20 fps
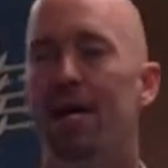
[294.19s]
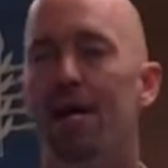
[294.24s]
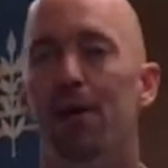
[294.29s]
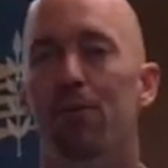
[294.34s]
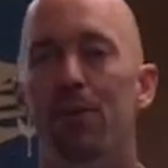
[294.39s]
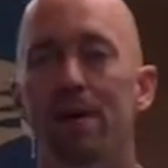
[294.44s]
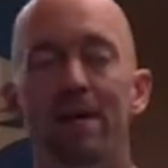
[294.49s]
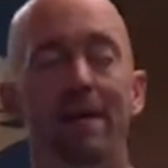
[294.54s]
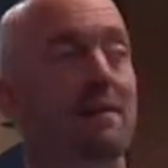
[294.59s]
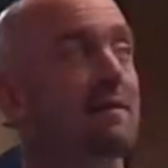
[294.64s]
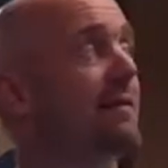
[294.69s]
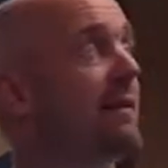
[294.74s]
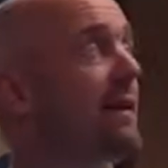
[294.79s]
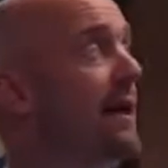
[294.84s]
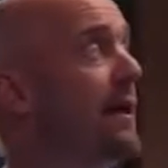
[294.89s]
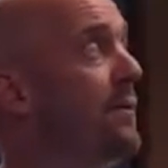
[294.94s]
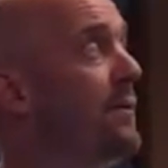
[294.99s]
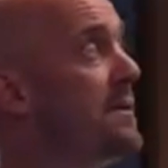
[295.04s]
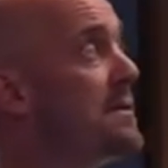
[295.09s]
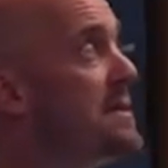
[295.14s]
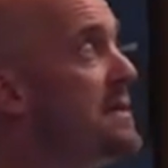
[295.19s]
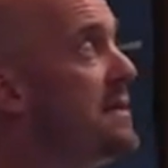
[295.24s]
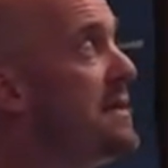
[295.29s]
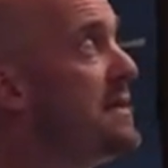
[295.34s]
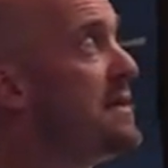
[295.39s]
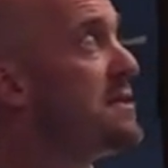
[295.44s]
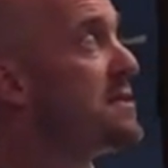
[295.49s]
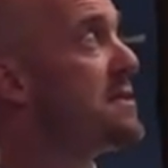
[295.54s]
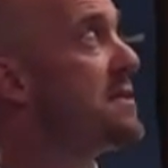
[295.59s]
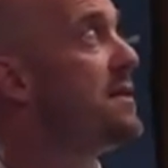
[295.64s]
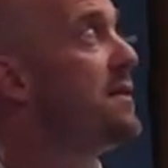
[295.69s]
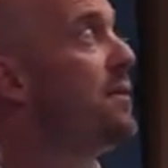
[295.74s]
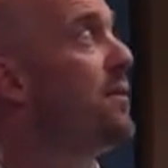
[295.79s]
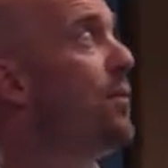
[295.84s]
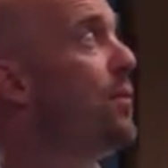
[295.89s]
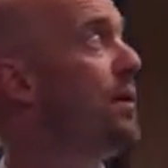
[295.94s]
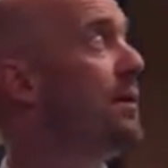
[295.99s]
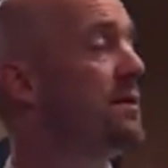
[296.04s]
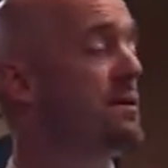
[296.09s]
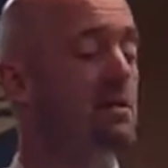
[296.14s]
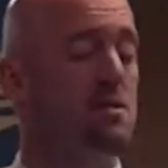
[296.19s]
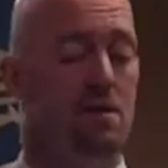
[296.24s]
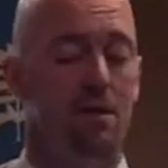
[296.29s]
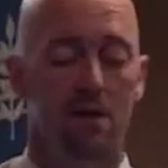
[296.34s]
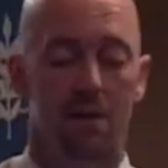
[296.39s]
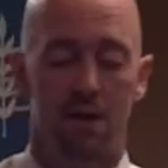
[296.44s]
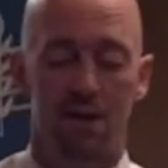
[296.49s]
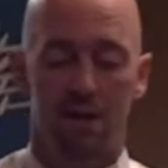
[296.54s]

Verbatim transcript: In our reading today, we see these words